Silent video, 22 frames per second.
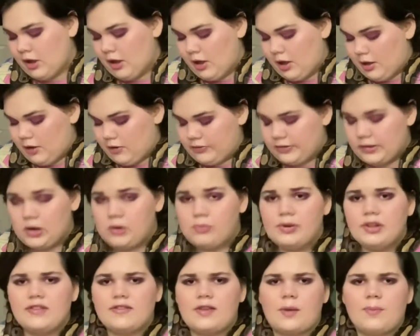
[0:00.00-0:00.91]
So
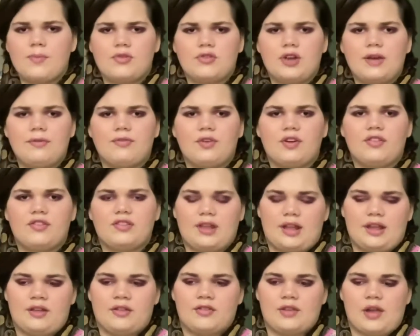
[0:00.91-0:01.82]
with substrate for
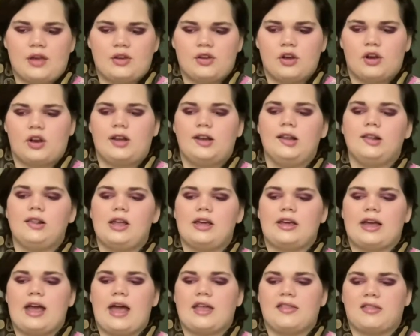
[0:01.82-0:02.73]
snakes, you're going to look
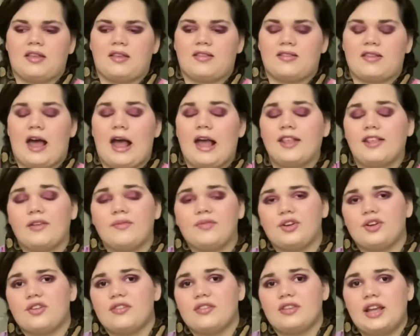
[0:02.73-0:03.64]
at the size of your
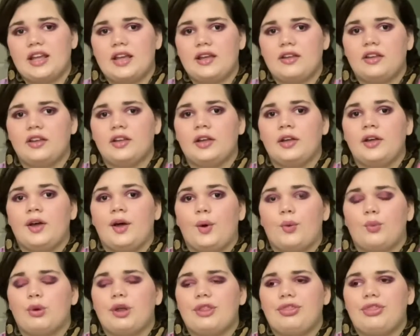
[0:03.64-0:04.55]
snake,
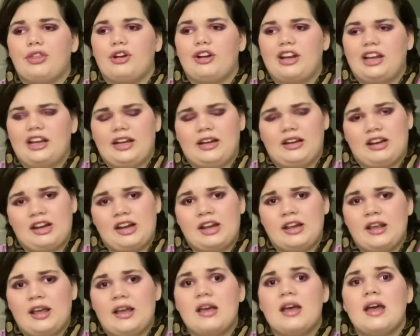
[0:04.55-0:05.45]
what they're eating,
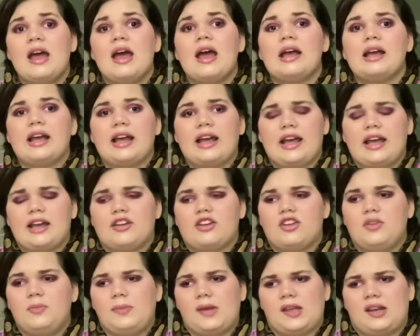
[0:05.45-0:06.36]
and
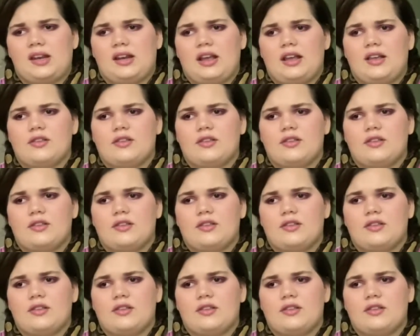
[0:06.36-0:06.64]
humidity.